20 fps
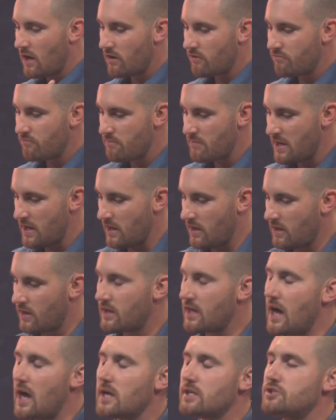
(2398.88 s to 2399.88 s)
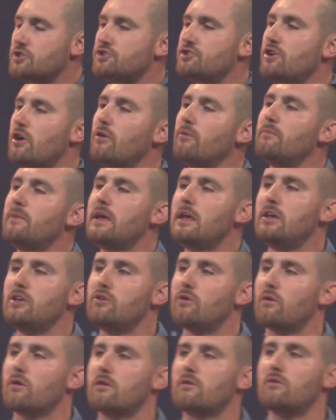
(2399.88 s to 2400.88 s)
of me. God, show me
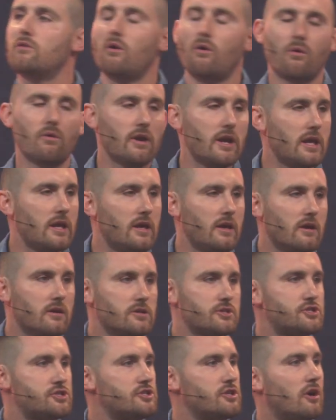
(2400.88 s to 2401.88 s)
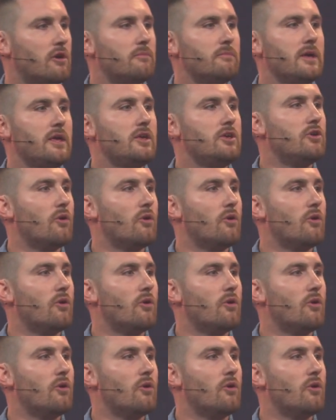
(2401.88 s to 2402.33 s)
your glory here. Show me